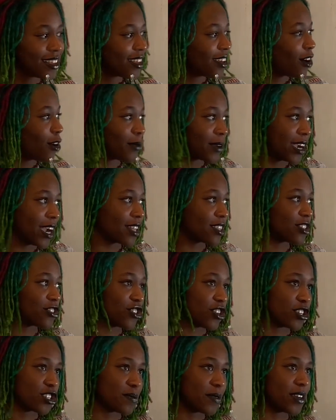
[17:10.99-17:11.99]
Oh my god, the
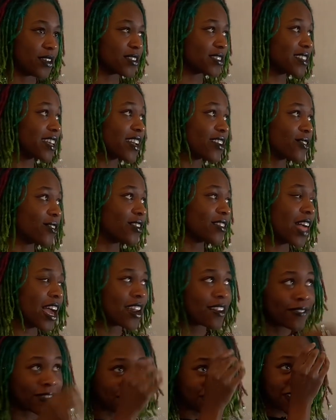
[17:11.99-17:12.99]
church bells. Ignore that
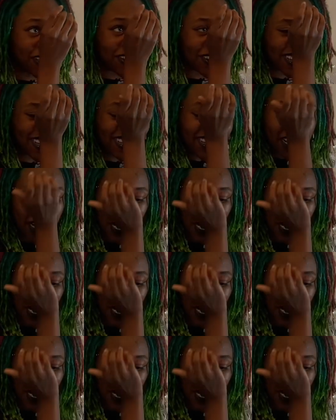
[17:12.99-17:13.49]
if you can hear it.